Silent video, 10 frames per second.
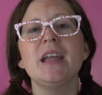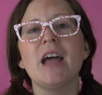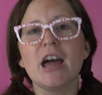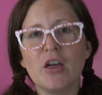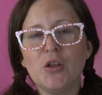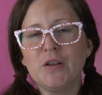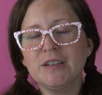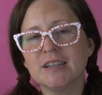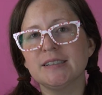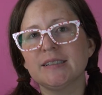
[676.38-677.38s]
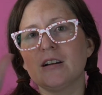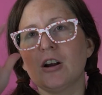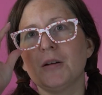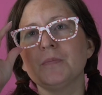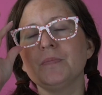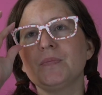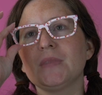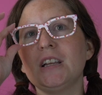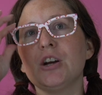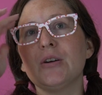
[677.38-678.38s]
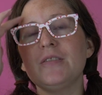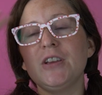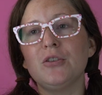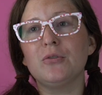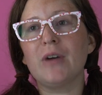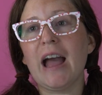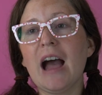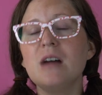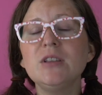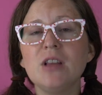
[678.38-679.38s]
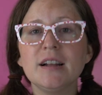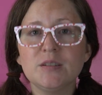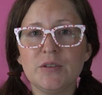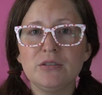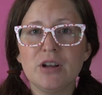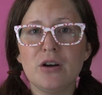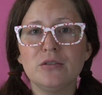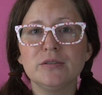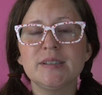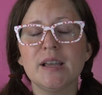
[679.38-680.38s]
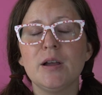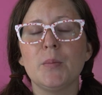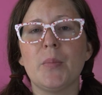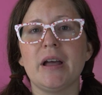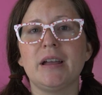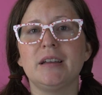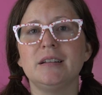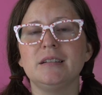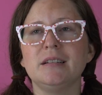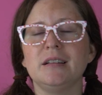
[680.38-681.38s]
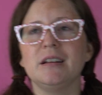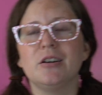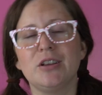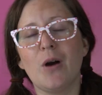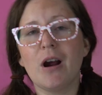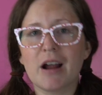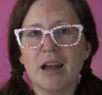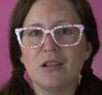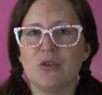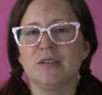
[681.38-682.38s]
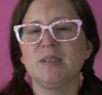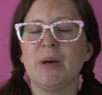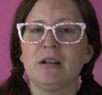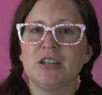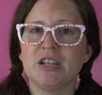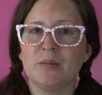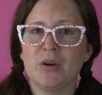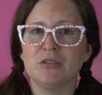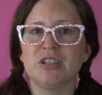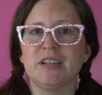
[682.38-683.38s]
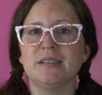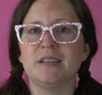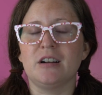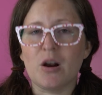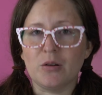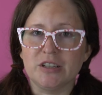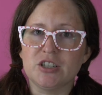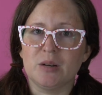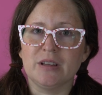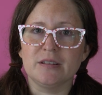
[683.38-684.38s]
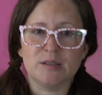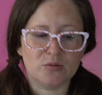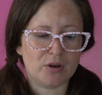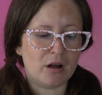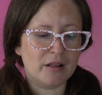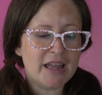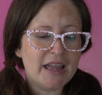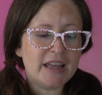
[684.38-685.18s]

Another thing to consider, if you have unlocked a few nodes, but you are kind of low on spell energy and potions, and you're not really sure about this overall,